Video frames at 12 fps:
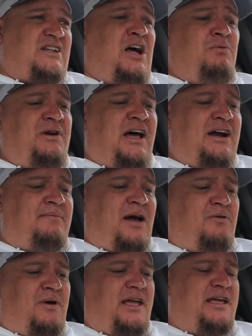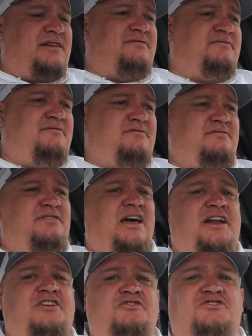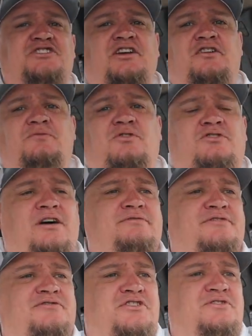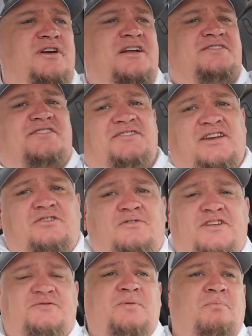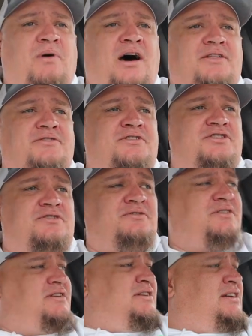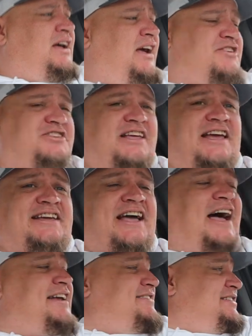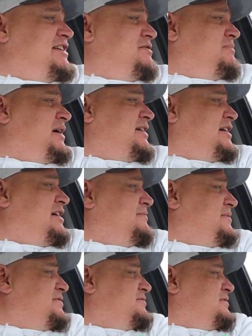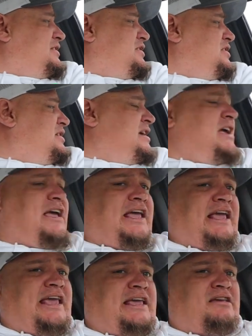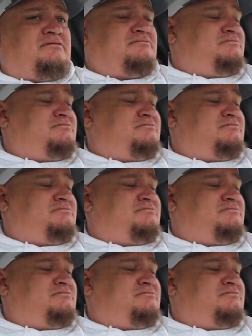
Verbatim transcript: I went out of my way and got a new steering wheel cover for you guys, because I know that's been bothering you. I actually had guys in my comments like, hey,